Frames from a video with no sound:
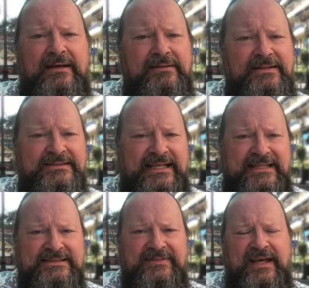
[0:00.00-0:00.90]
the
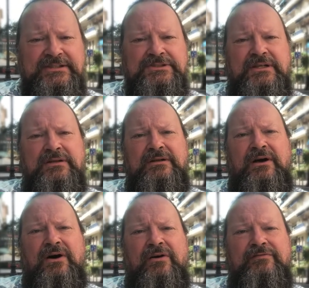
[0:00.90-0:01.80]
satisfaction
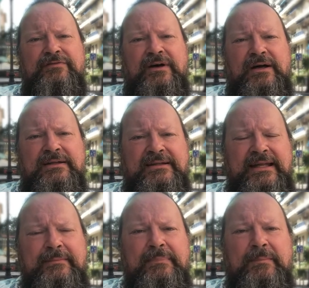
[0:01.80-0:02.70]
of uh, the
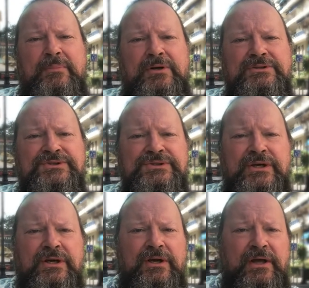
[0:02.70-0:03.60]
team members,
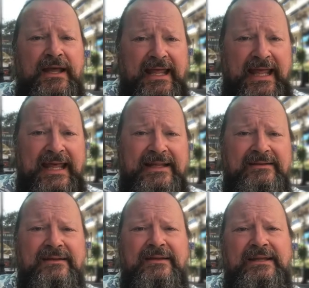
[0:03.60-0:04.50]
and
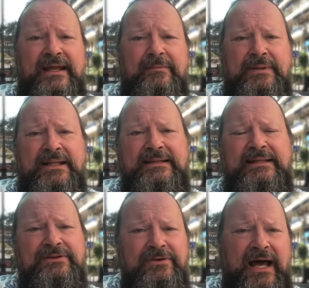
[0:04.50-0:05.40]
the
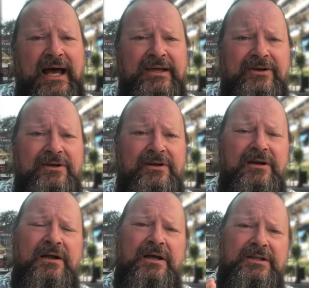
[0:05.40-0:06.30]
ability to hire
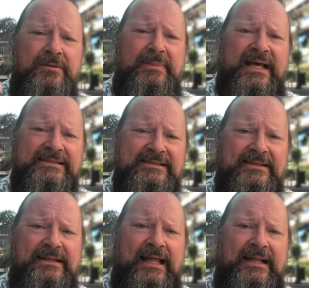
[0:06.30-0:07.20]
the
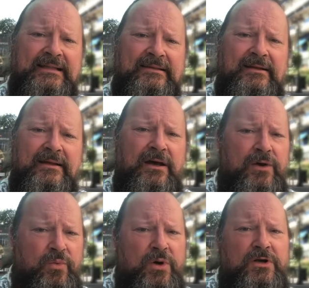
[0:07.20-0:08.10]
best talent
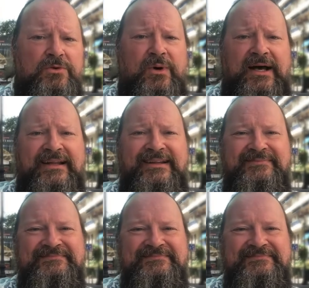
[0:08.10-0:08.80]
worldwide.